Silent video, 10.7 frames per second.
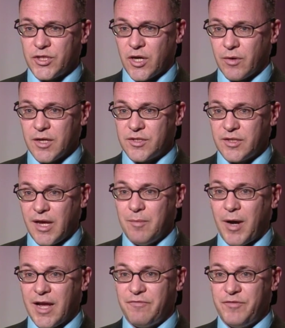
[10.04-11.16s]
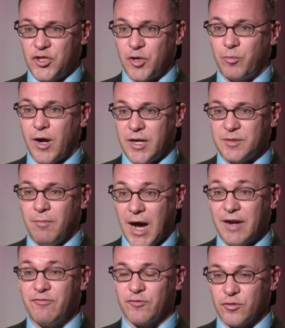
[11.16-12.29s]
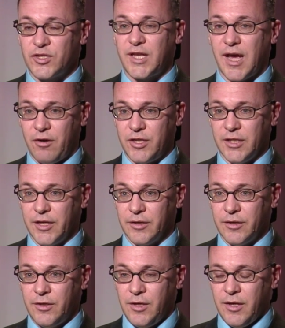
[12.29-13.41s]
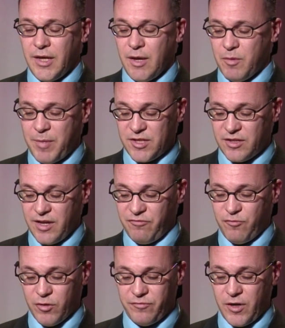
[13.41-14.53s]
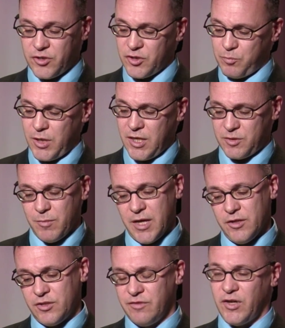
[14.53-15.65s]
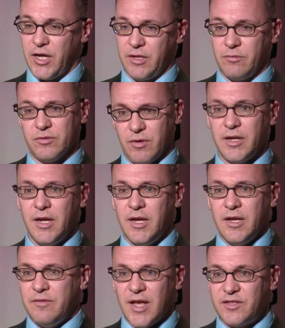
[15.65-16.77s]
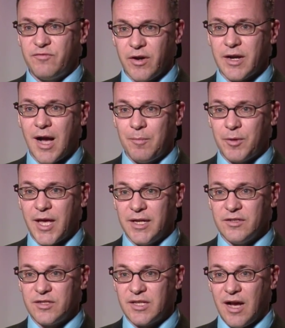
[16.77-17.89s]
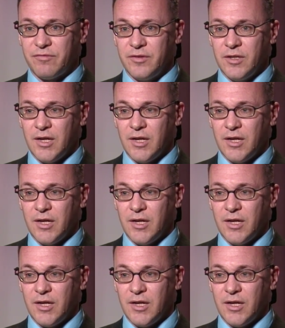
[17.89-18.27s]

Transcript: R Us and buy a Fisher-Price My First calculator, it would basically have four functions: plus, minus, divide, equals, right? That's very complicated stuff.